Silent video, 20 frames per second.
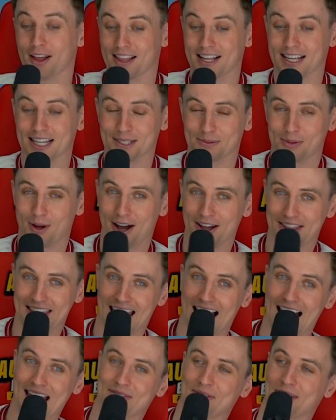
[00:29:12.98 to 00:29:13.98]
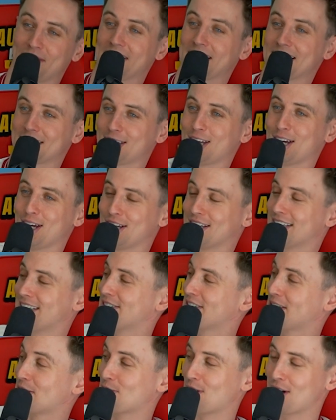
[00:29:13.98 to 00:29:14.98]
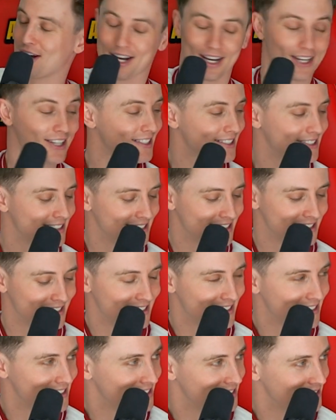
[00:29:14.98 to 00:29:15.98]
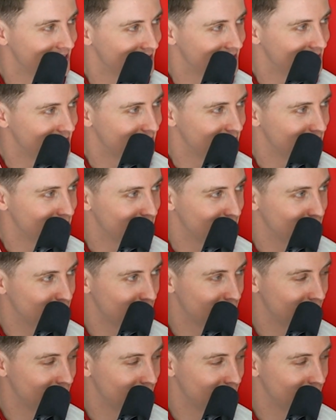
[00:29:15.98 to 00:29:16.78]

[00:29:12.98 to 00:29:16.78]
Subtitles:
think it's part of the game and I think it's good. And I think it works. What do